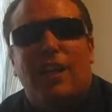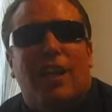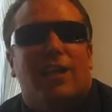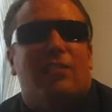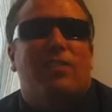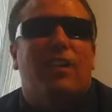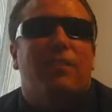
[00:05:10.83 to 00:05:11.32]

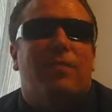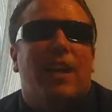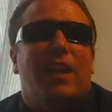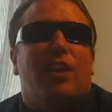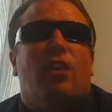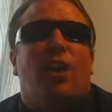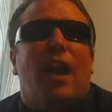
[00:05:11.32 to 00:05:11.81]
and see if
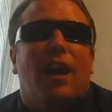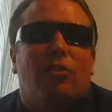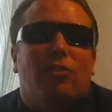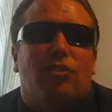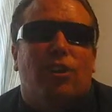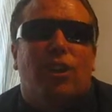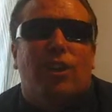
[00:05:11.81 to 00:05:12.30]
any
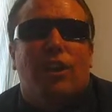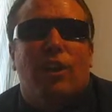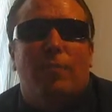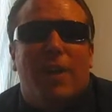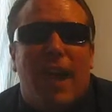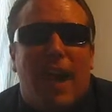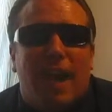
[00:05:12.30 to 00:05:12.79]
clowns start
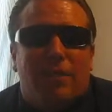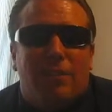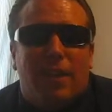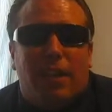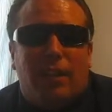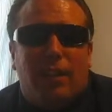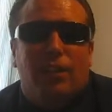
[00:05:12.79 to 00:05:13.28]
coming out of it.